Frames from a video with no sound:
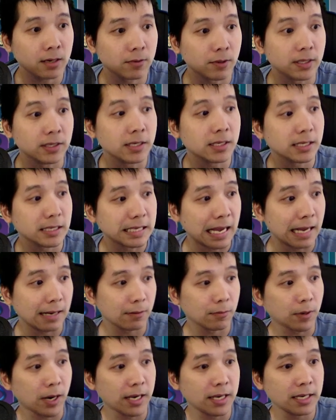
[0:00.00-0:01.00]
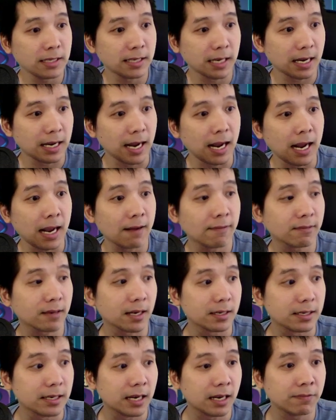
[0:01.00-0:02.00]
right, this set right here that I have
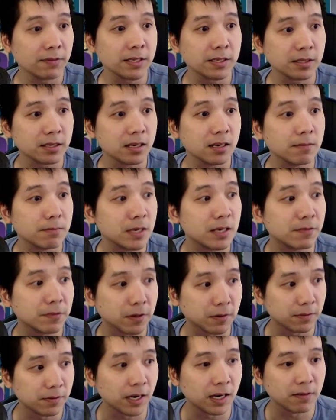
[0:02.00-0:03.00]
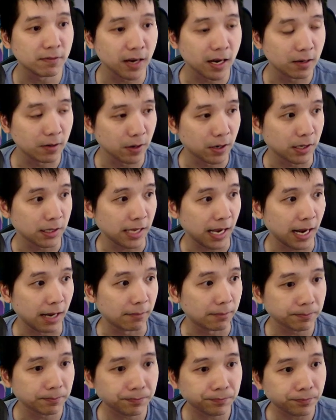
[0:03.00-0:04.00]
can definitely serve me for a very, very long time
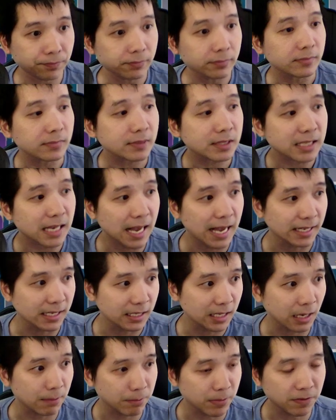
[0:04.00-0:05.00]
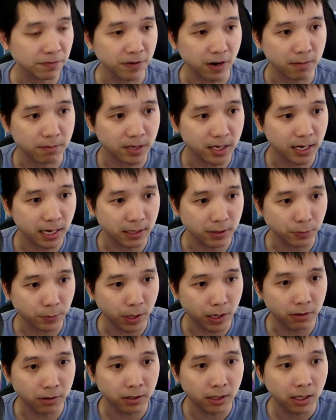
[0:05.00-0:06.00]
and can help me farm gear as
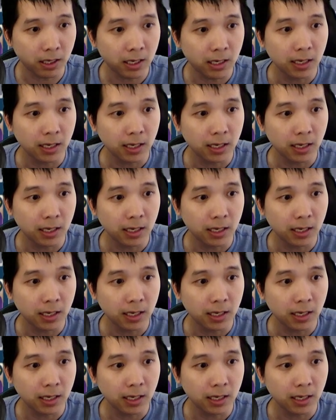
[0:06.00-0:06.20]
well.